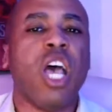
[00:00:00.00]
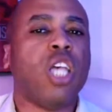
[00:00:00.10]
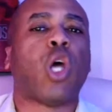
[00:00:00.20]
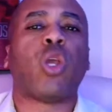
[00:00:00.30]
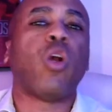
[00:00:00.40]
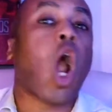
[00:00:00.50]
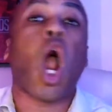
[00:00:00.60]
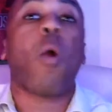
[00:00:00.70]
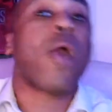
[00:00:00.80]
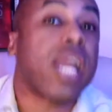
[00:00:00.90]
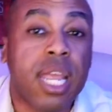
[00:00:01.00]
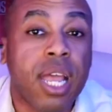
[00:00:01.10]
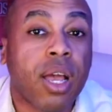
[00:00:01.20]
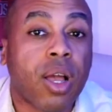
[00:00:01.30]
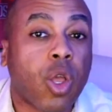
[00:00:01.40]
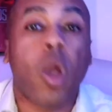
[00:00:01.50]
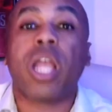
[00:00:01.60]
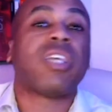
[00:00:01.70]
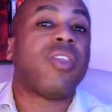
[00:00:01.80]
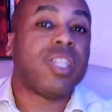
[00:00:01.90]
So you're already going
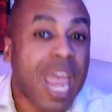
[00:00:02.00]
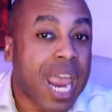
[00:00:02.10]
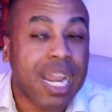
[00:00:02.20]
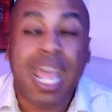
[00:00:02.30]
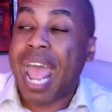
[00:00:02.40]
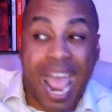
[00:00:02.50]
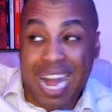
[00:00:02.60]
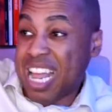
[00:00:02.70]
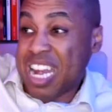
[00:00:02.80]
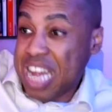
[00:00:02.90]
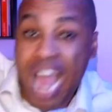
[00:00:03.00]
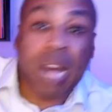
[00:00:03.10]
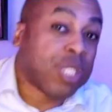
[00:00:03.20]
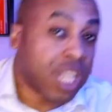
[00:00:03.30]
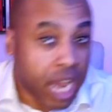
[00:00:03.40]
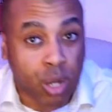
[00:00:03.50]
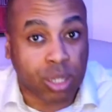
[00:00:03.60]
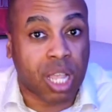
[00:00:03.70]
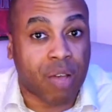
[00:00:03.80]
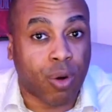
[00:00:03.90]
into the date at a 90%
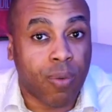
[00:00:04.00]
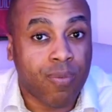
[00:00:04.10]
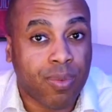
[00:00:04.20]
interest level.